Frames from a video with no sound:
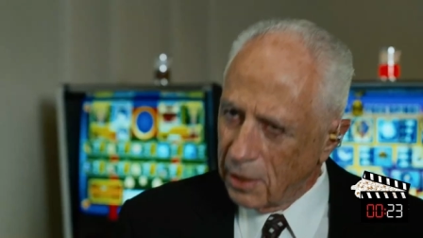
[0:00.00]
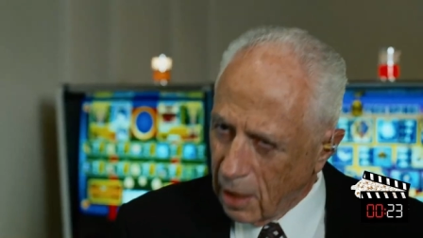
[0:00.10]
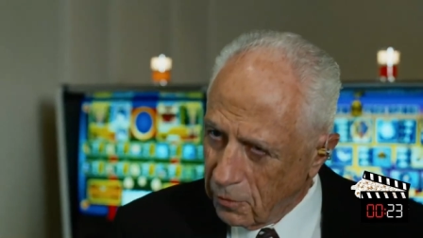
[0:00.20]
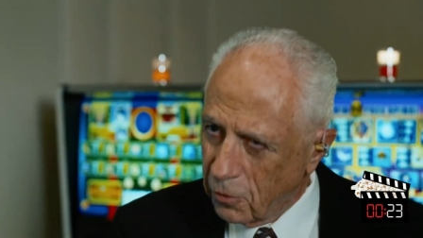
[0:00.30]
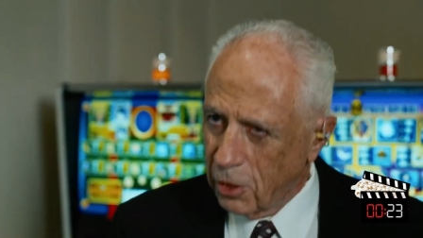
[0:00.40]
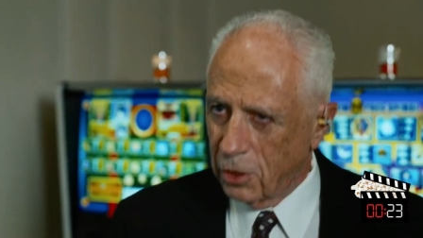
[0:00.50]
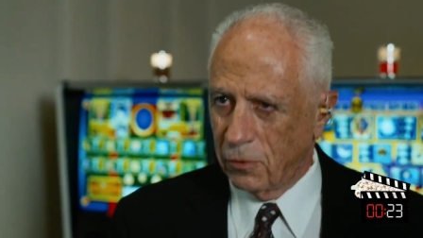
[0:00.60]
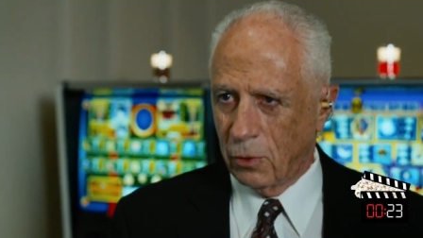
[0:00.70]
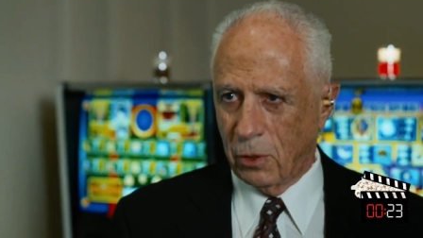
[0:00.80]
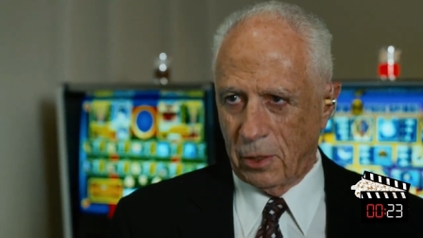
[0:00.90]
and the manager
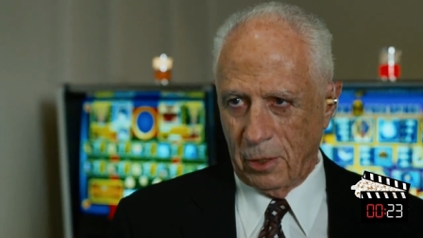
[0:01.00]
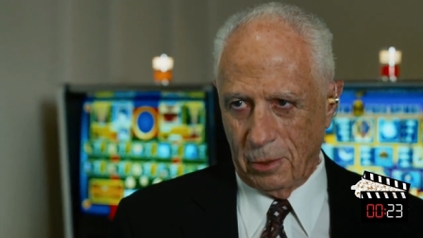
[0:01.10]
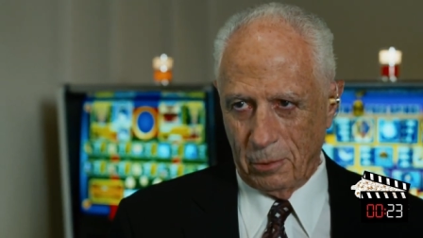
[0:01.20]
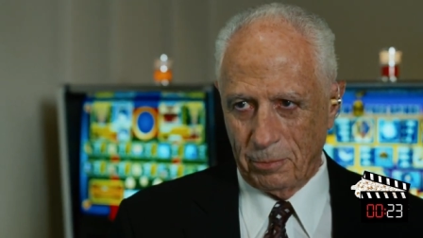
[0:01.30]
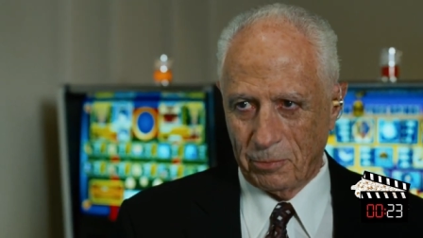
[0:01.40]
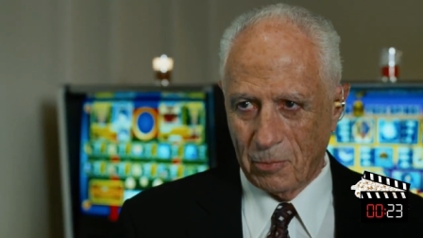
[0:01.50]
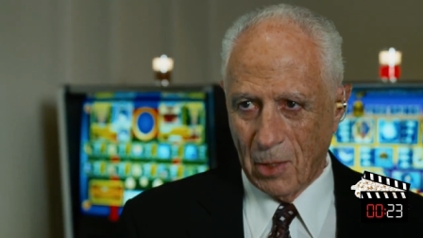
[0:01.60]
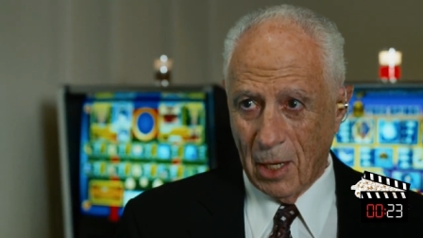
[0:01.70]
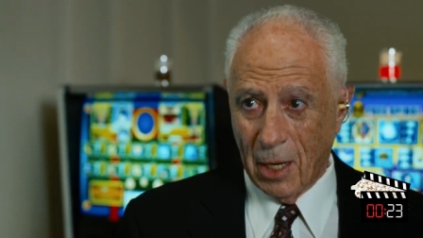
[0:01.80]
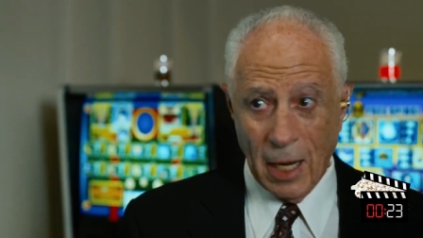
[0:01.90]
apologized
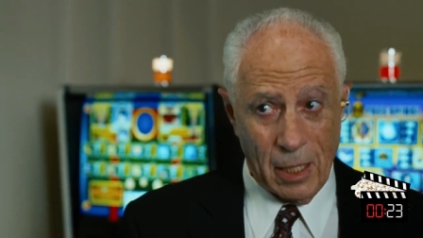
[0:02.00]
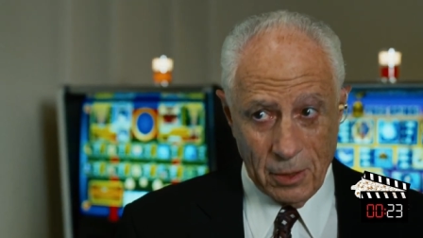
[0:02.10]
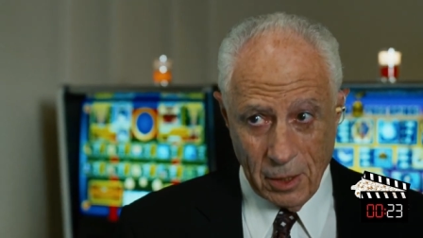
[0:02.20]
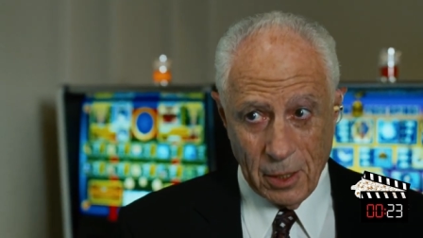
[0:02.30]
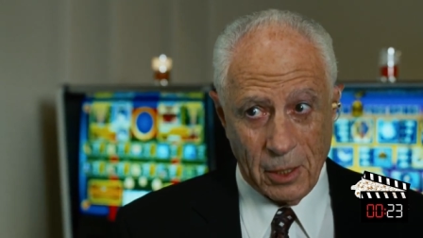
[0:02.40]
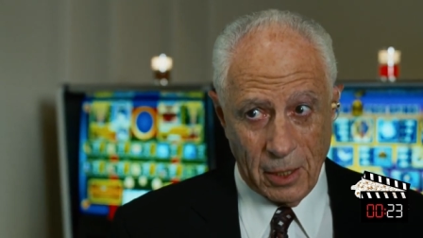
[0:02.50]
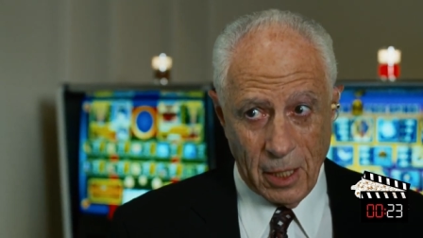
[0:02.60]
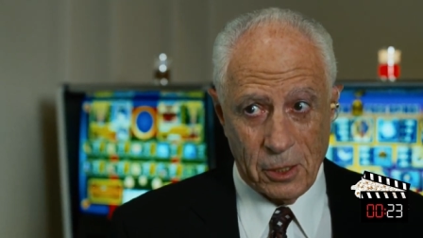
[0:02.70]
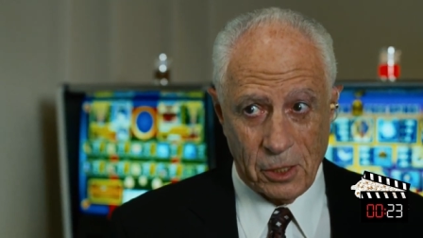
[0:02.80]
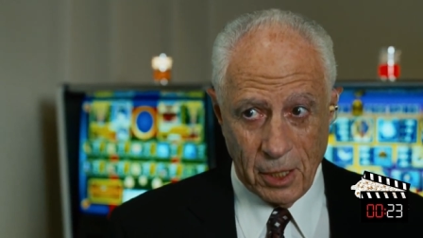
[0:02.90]
and congratulated
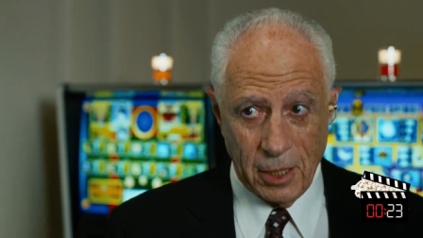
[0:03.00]
him.